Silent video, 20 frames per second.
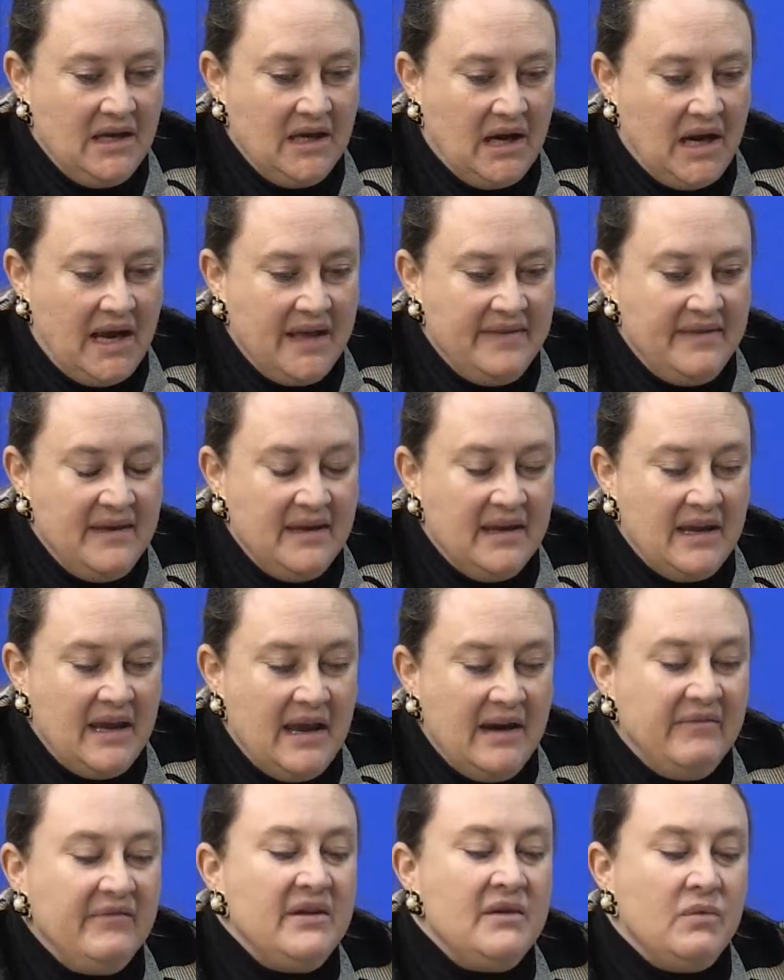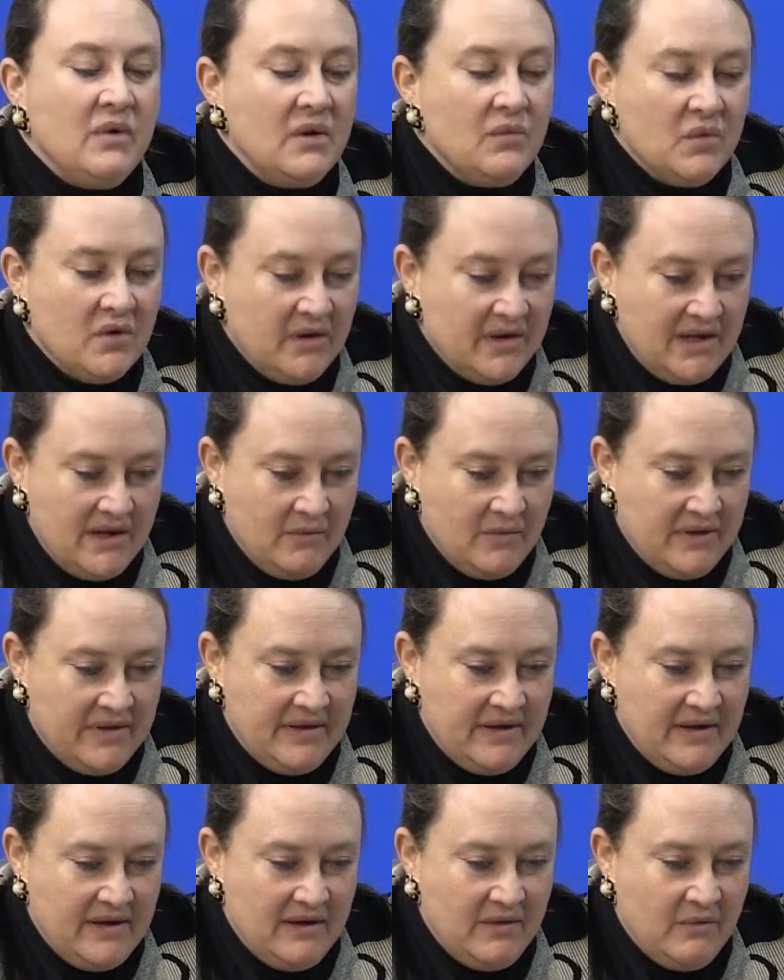I think everyone working
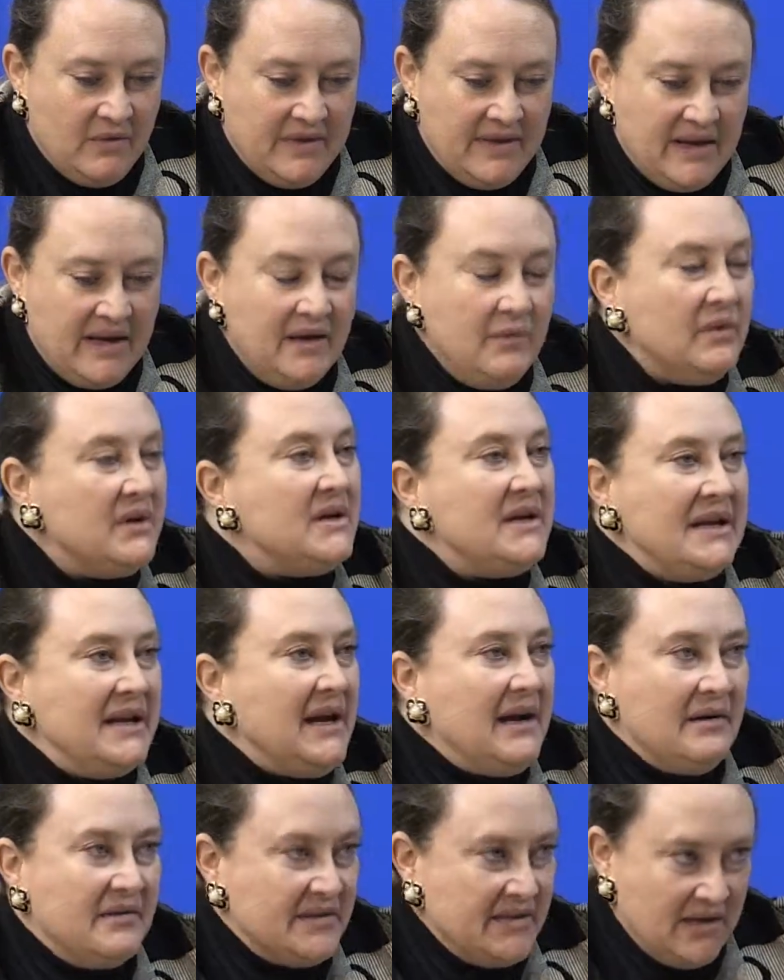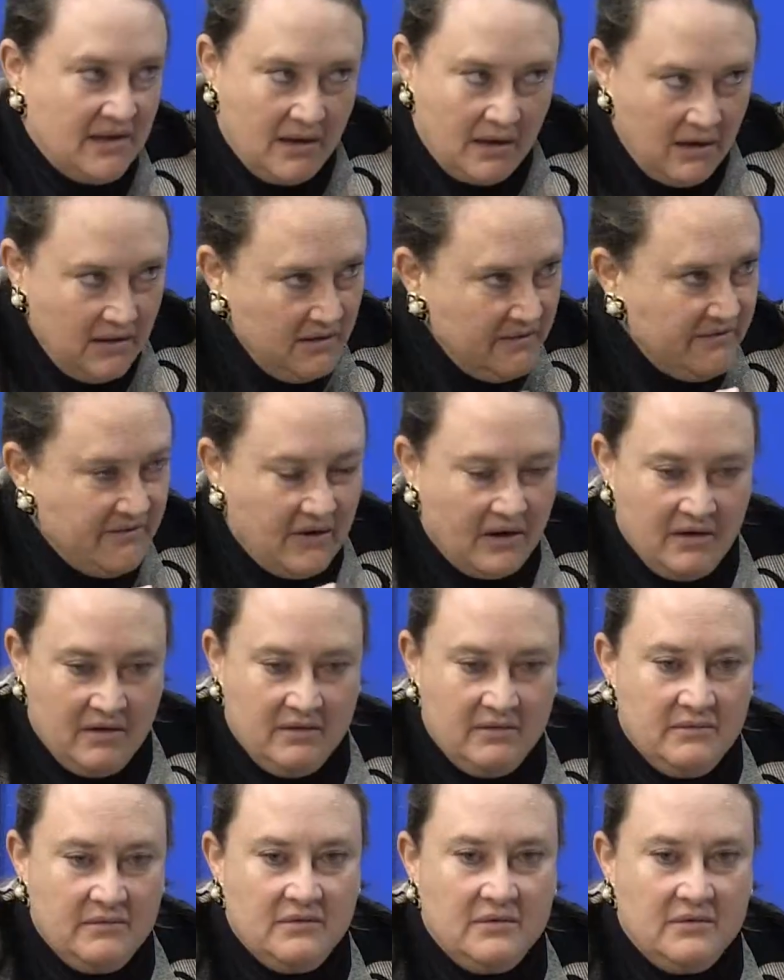with anyone in housing, all of our